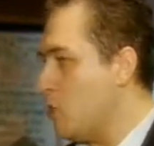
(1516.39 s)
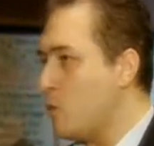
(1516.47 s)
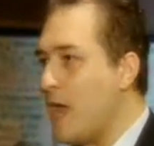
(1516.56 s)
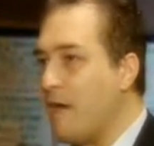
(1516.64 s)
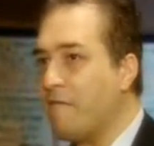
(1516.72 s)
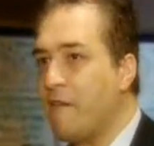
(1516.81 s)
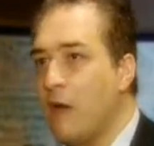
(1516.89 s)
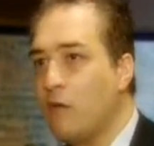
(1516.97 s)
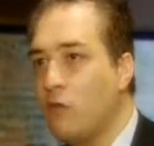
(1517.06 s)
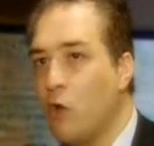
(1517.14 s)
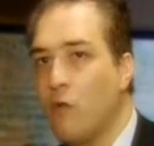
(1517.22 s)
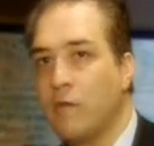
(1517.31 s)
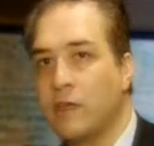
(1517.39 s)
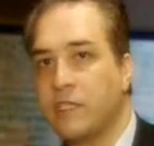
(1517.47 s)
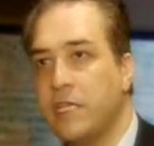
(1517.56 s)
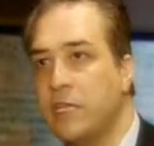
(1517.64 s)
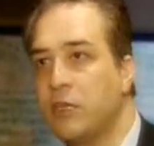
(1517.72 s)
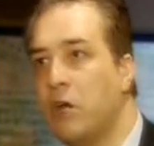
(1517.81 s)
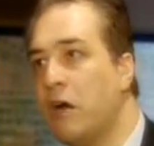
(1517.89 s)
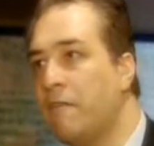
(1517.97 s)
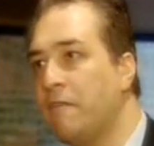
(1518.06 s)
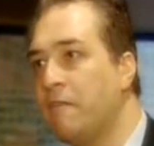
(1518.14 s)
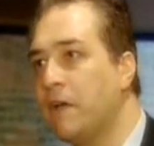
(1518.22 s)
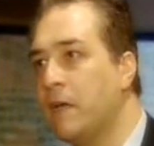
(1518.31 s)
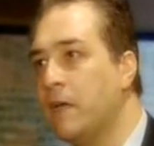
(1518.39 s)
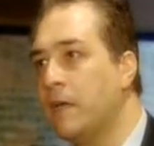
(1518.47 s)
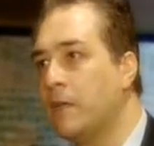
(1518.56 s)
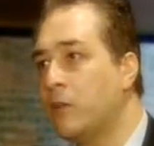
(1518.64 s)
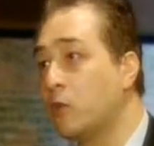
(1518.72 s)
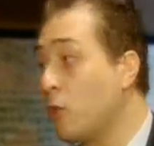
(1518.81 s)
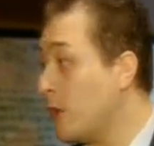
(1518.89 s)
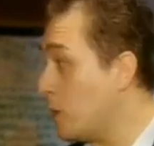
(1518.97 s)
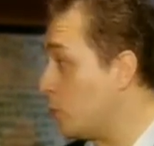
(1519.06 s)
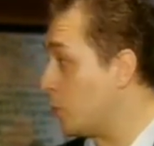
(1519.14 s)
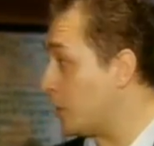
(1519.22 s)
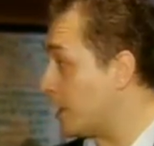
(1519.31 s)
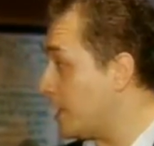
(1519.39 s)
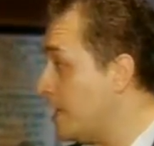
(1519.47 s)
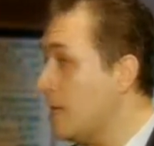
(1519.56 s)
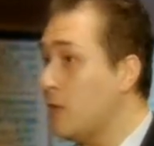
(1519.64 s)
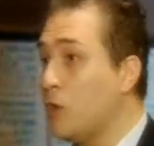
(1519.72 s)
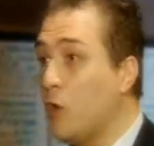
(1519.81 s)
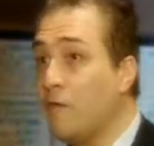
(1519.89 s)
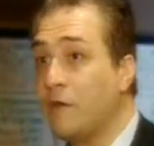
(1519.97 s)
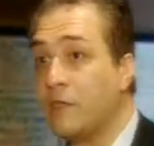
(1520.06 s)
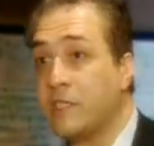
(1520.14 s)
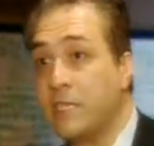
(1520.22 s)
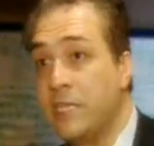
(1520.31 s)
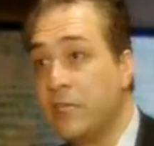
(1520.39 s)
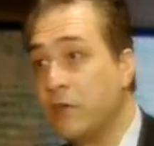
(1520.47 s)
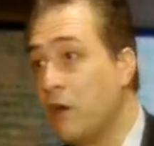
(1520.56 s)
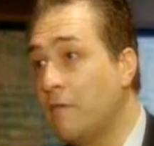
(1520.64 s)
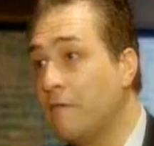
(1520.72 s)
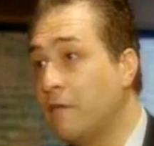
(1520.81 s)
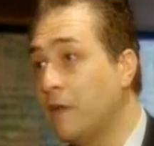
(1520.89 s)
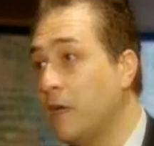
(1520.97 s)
We have found the overseer of the royal work, the overseer of